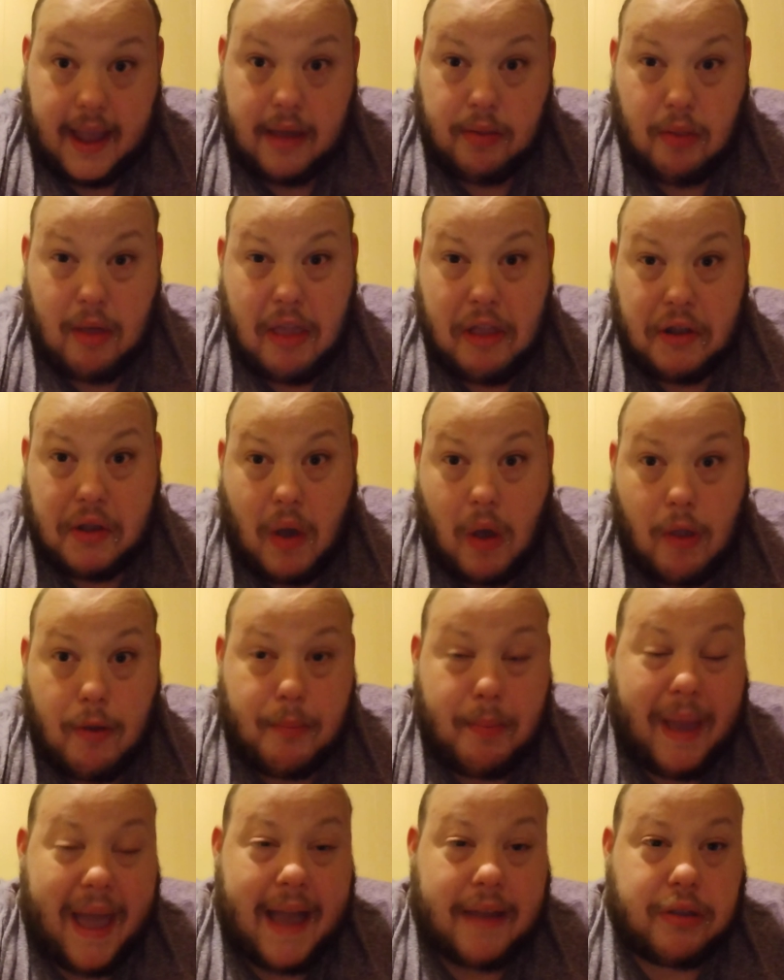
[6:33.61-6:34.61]
And this
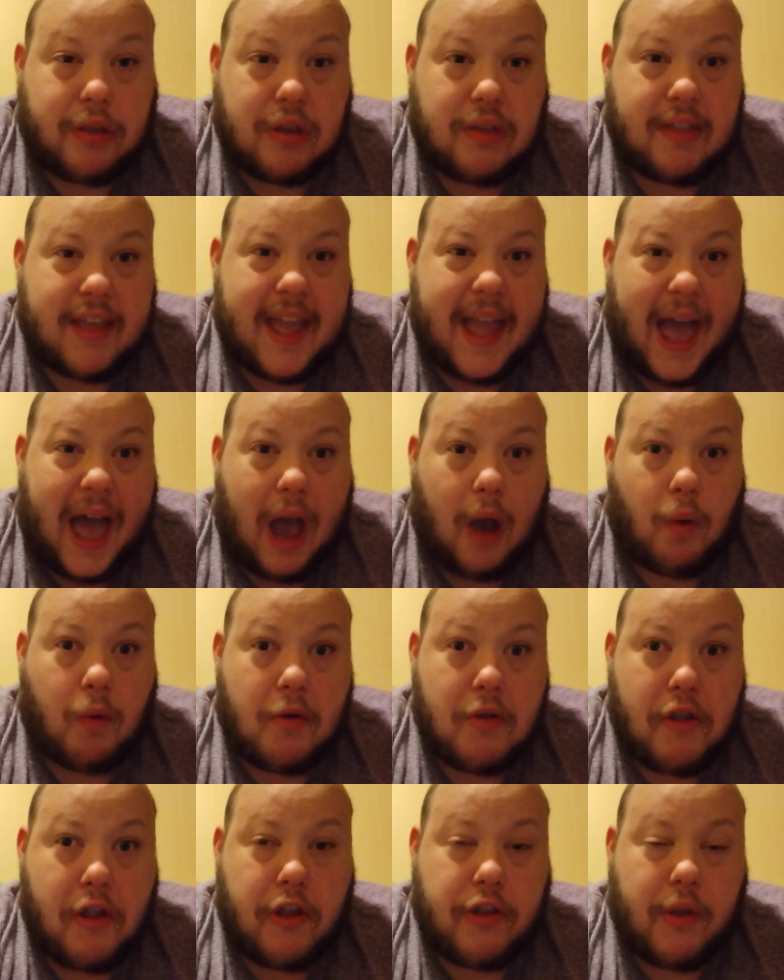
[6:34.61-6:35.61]
goes back to the
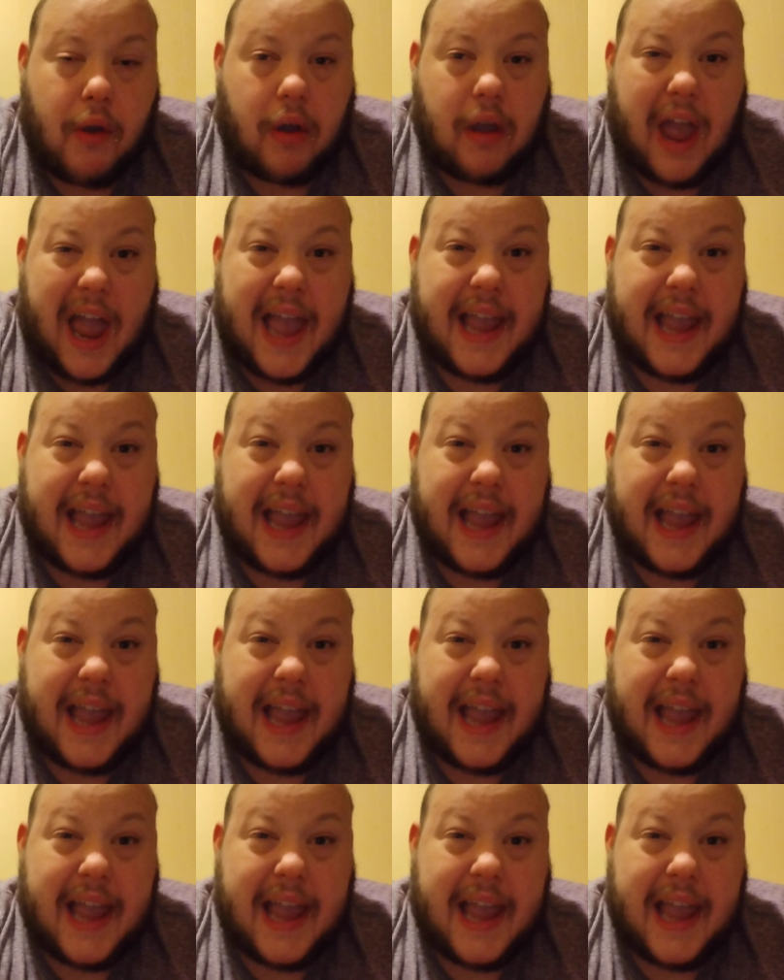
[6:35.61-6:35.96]
Howard Stone.